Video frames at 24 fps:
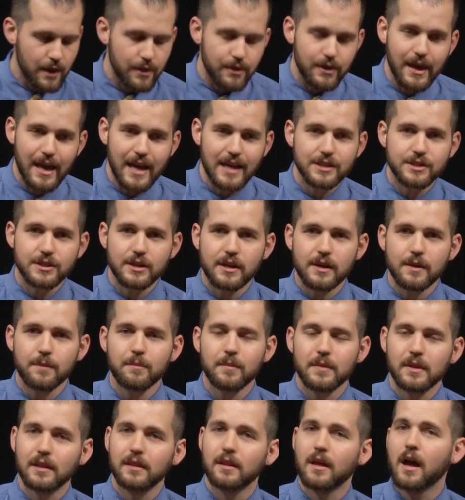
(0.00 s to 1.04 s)
The answer?
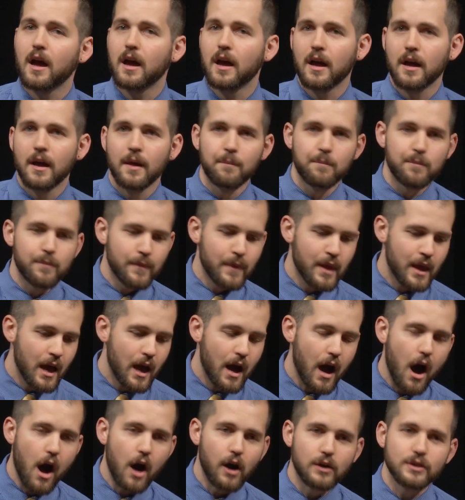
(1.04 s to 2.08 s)

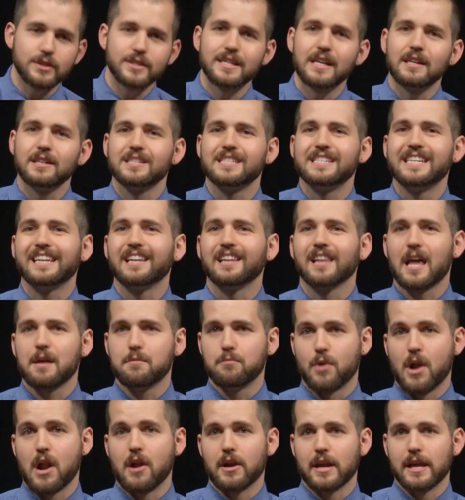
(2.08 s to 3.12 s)
All cells need a
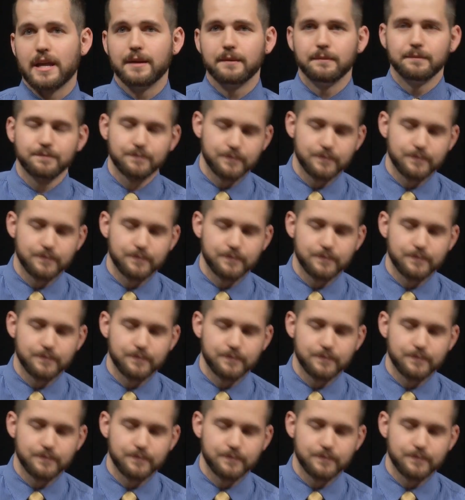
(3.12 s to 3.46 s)
librarian.